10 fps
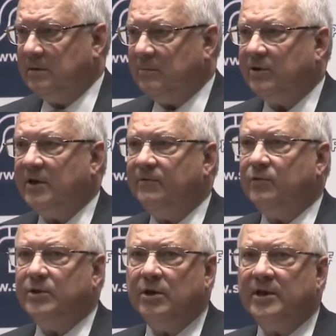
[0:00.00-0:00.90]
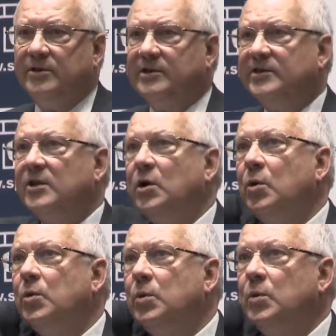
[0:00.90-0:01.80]
But if you don't understand
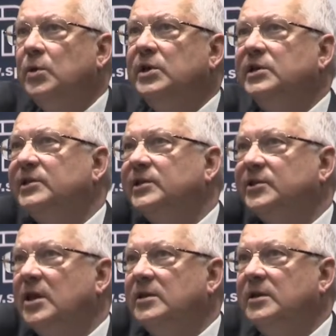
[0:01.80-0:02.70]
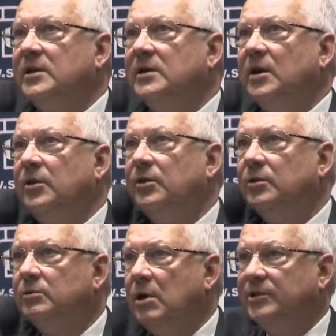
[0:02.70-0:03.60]
who is standing on
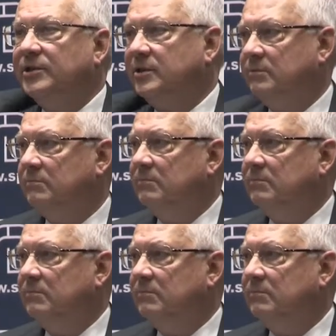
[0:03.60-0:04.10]
the cross,